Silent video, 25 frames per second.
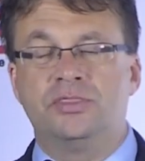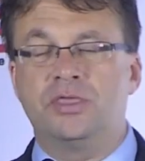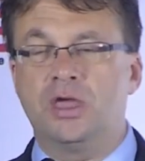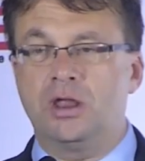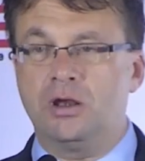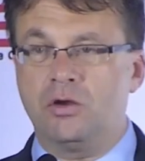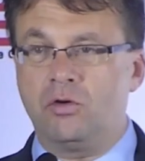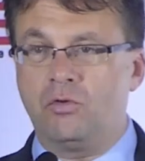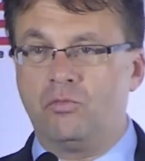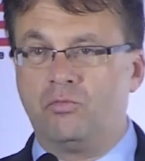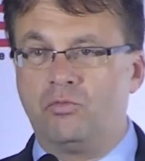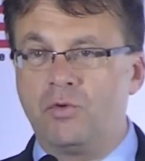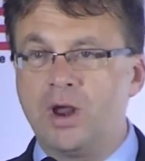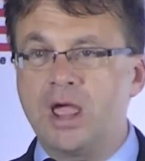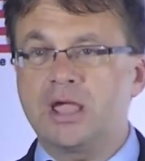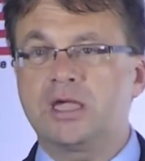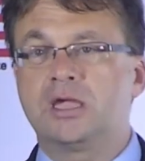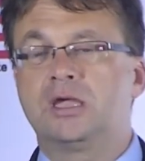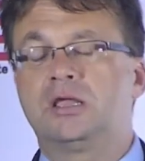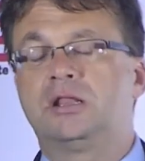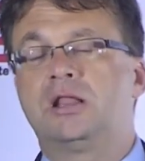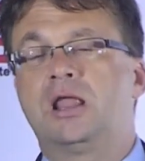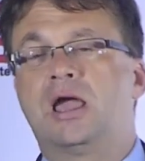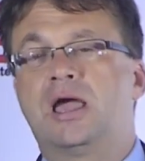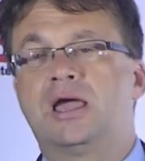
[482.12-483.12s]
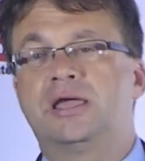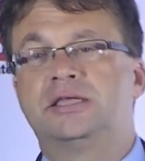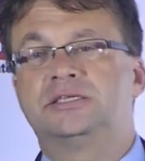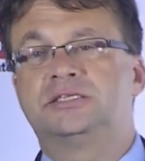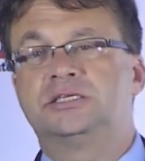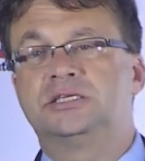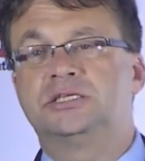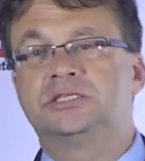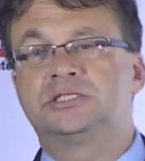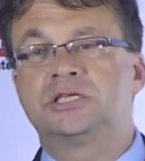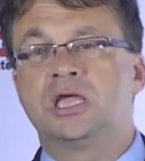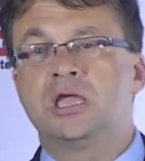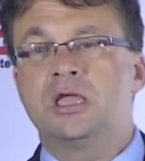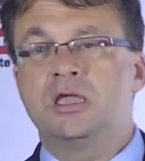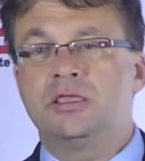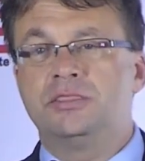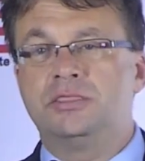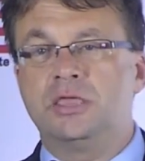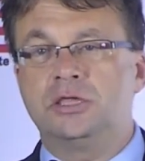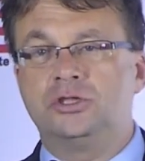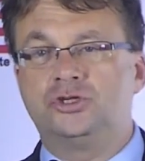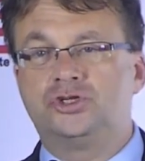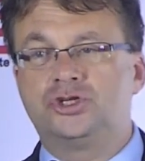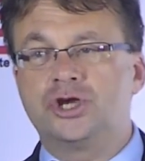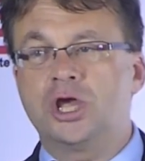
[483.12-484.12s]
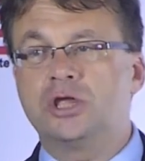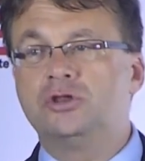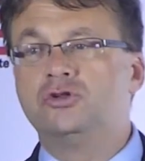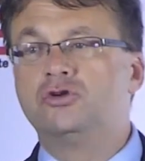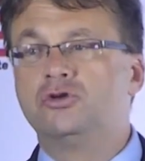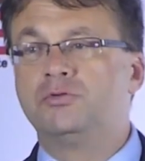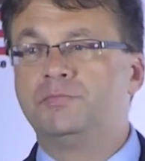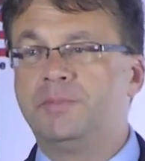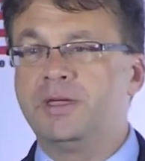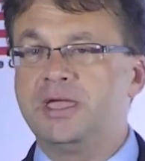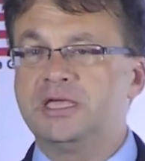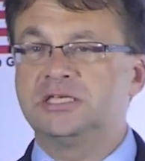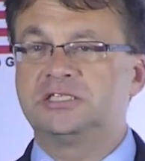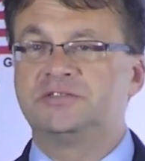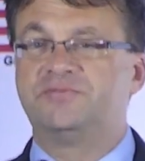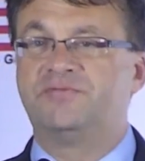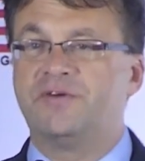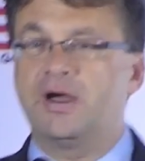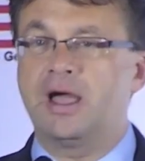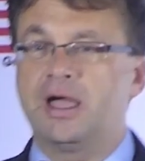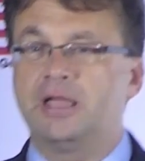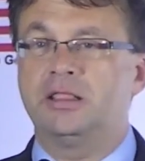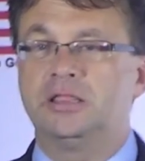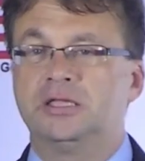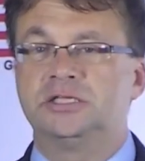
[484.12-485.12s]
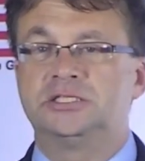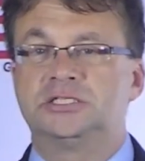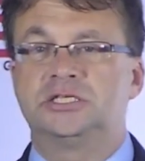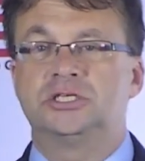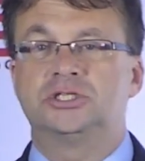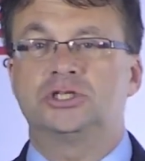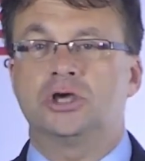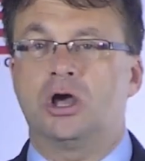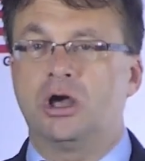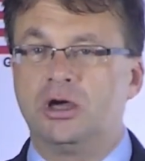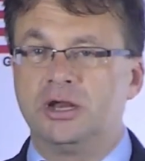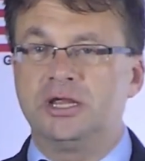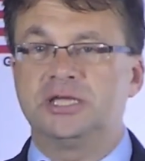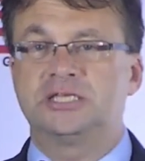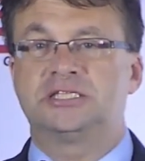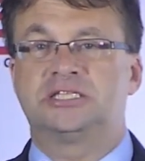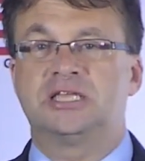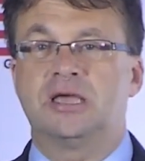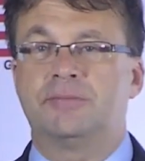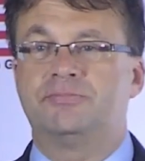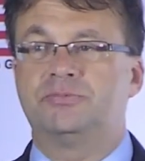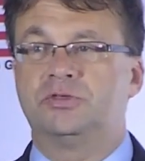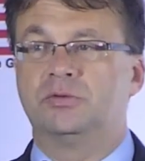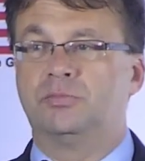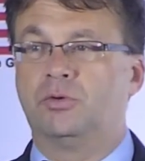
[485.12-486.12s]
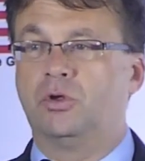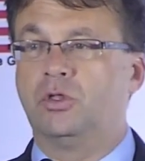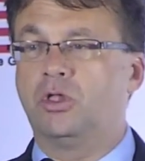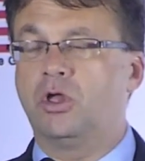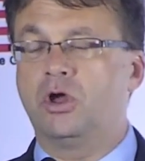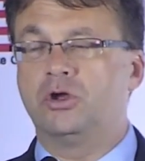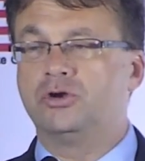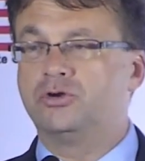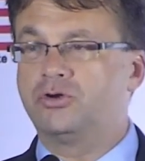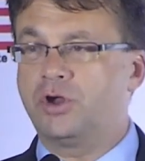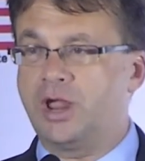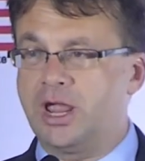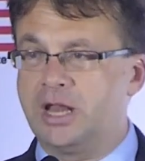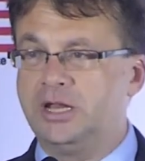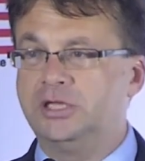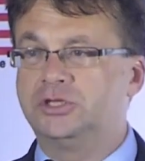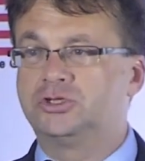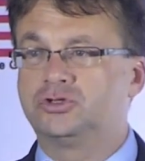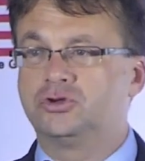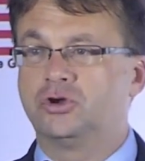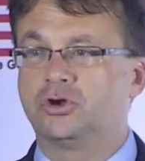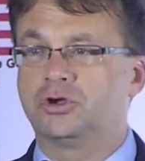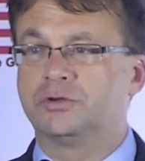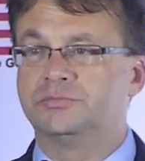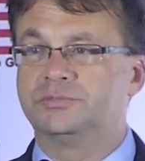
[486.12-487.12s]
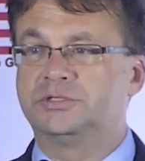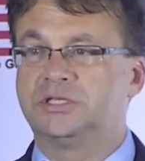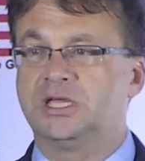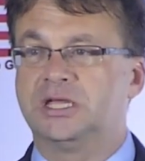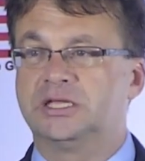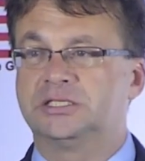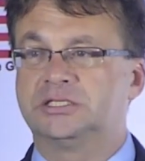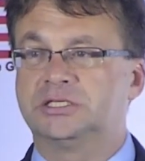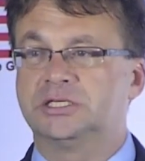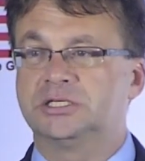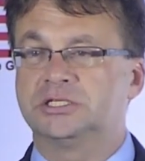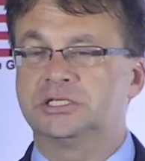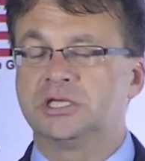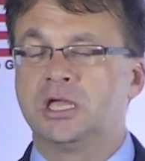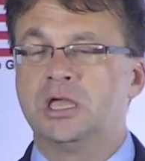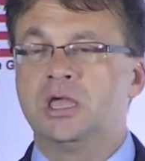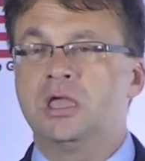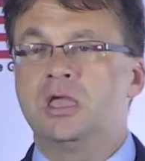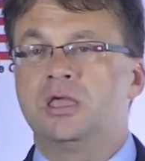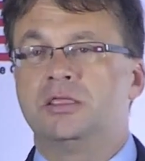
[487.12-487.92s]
that recognizes that gender-based violence is unacceptable under any circumstances.